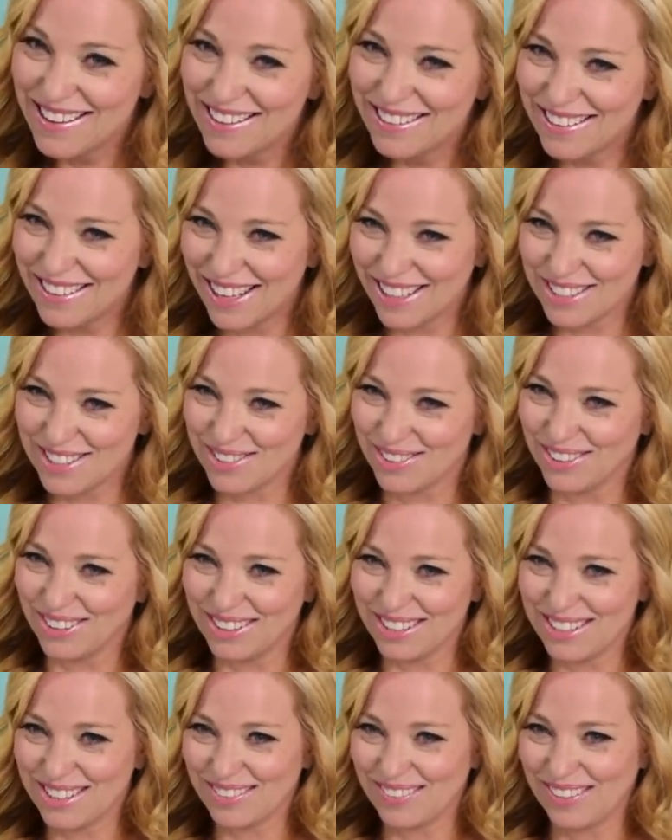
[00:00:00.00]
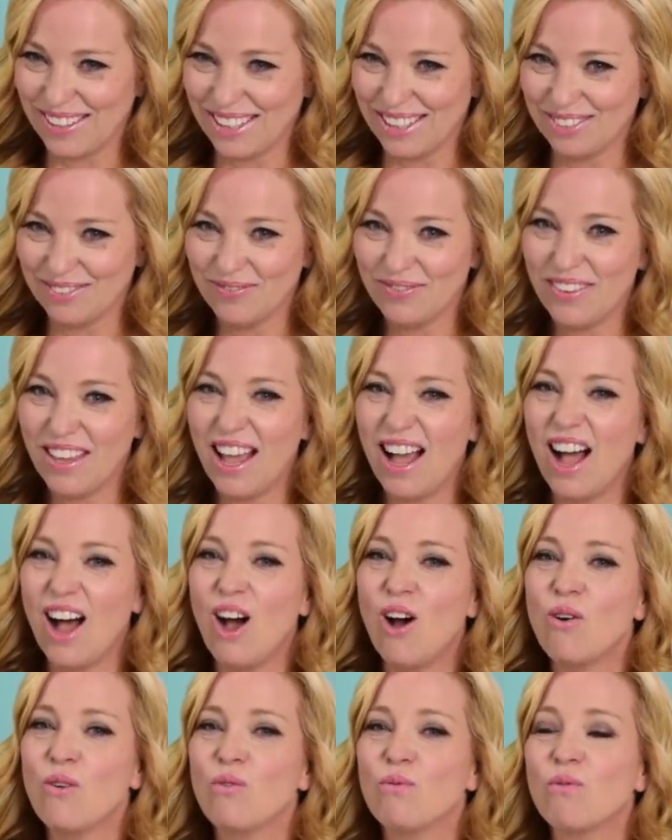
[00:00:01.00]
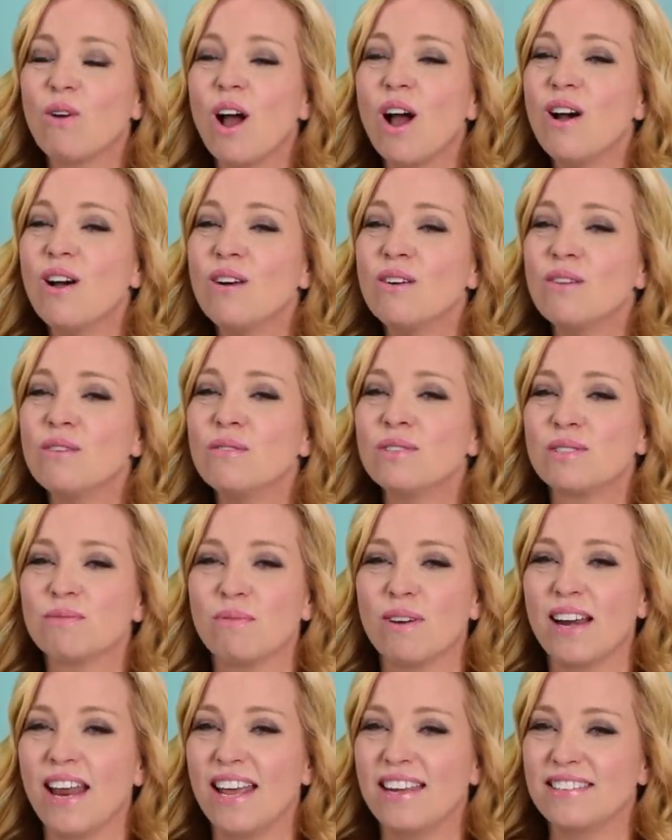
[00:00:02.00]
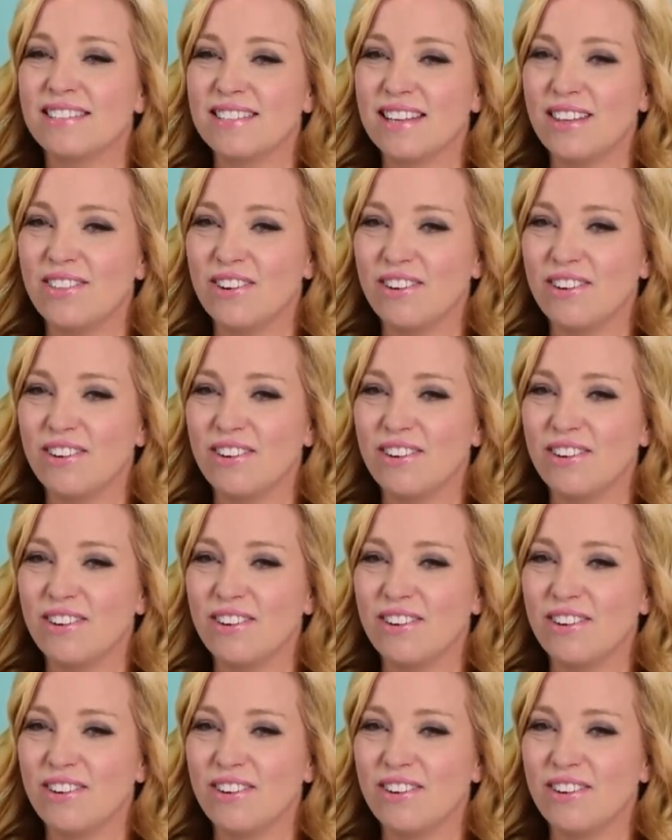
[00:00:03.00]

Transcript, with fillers: That's really sweet. Oh, gross! Renee said their